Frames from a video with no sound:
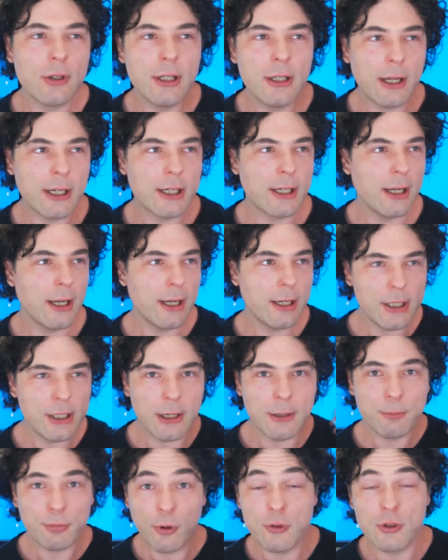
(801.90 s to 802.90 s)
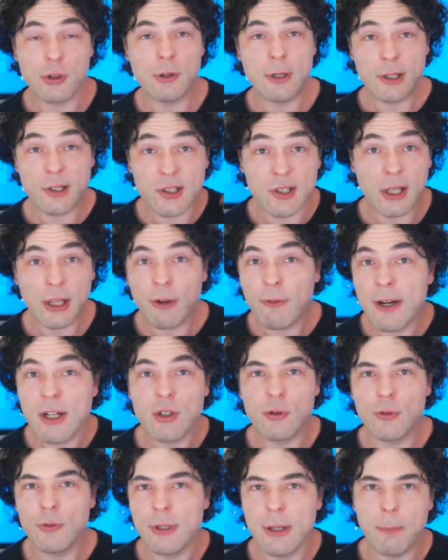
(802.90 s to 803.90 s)
like, a, you know, proton
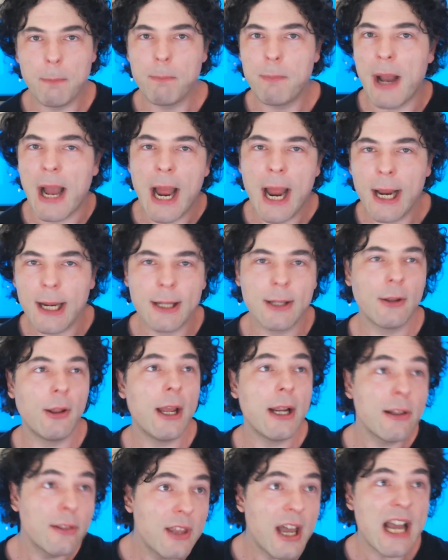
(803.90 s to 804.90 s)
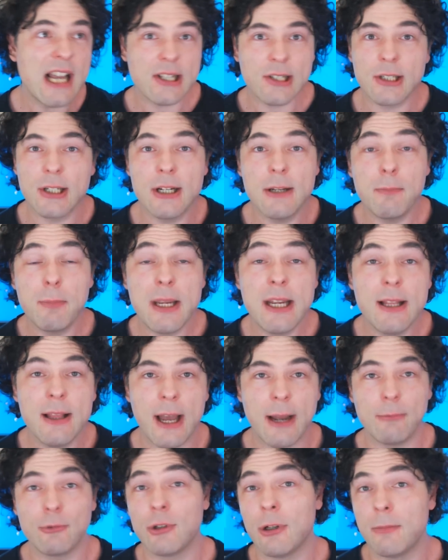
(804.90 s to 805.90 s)
accelerator on your back? Like, that's going to be
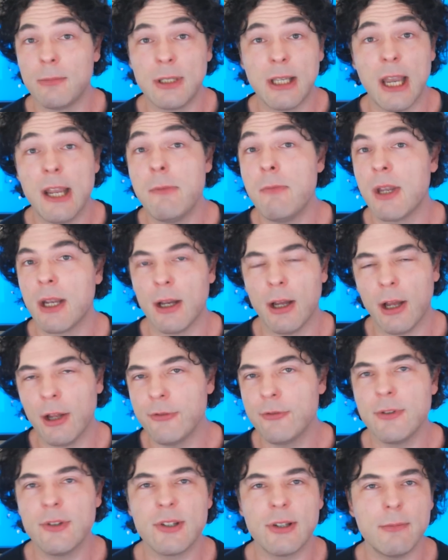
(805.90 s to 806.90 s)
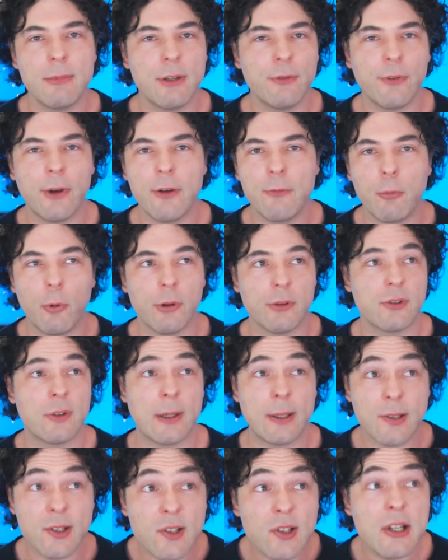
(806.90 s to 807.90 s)
laptop gaming at 175 watts.
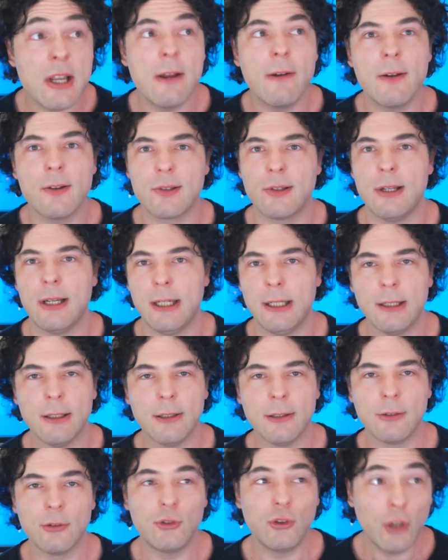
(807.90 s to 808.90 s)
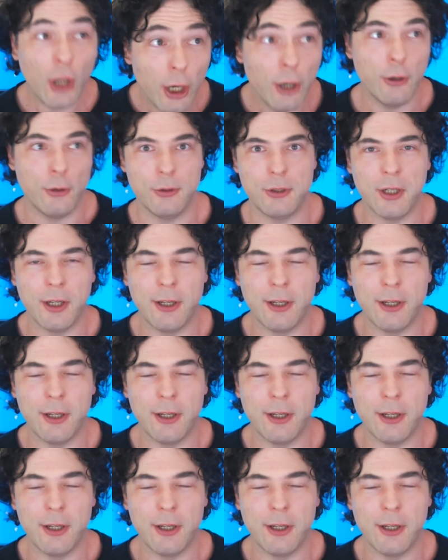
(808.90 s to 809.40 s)
Like, seriously. Dude!